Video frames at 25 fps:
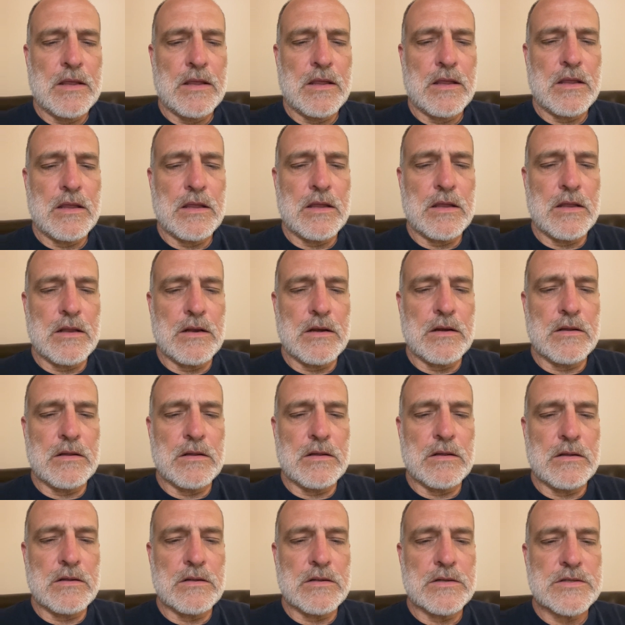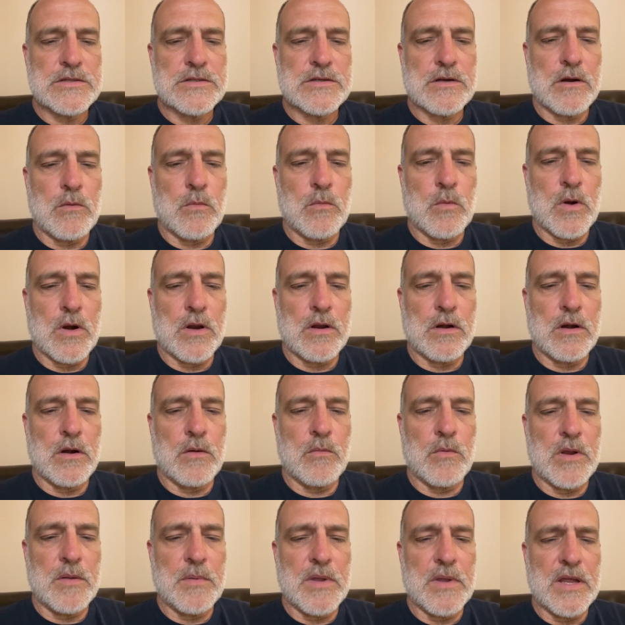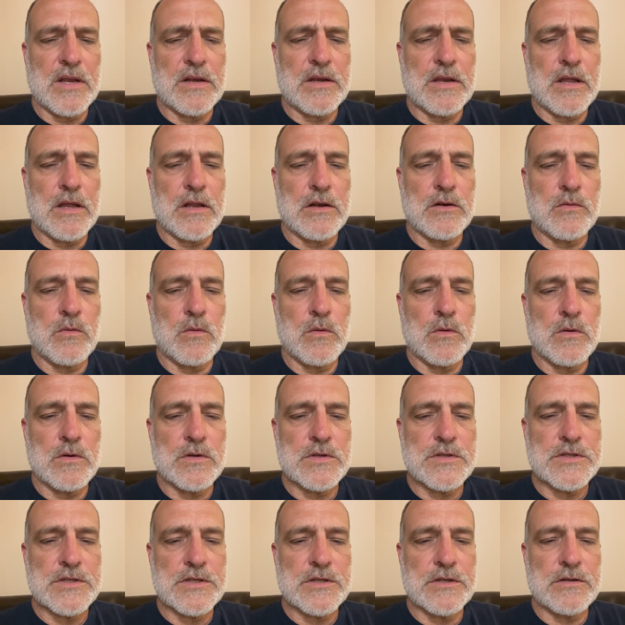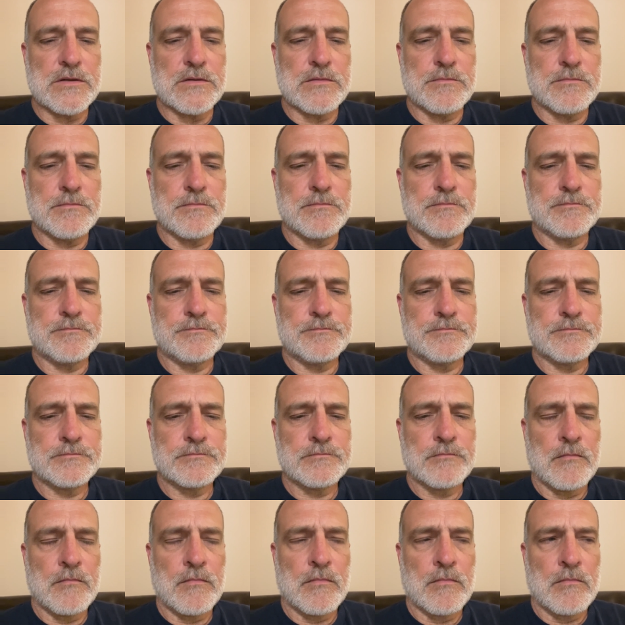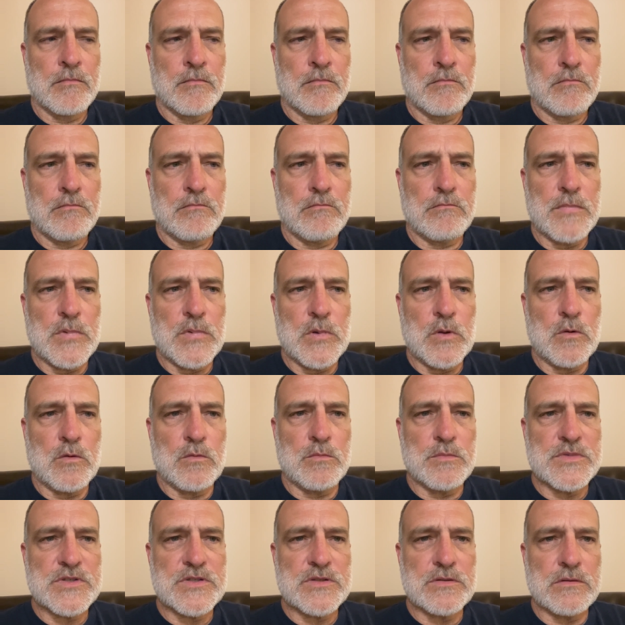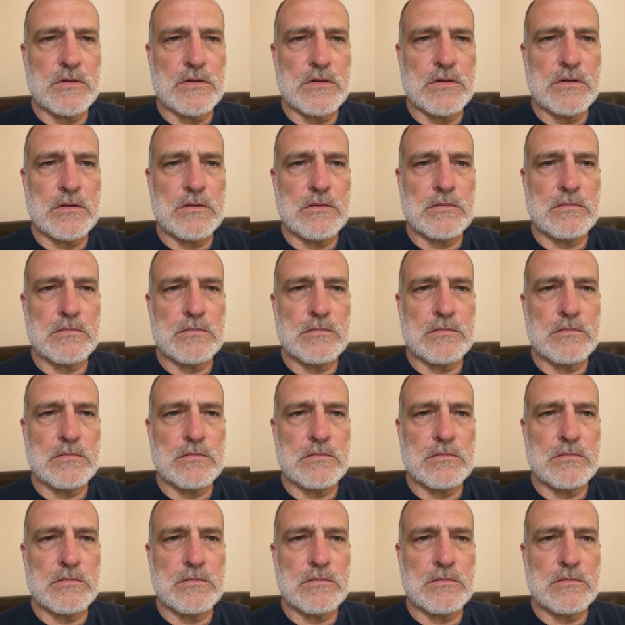and start working our way back down towards Butte, Missoula,